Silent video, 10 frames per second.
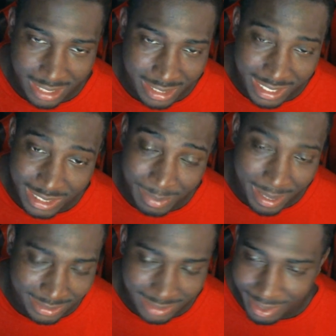think he's
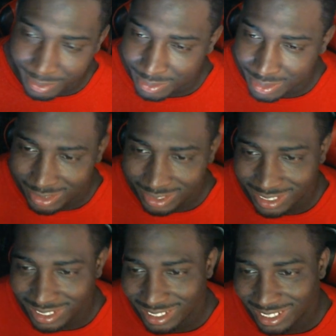maxed out.
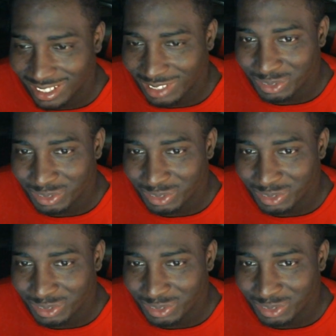That's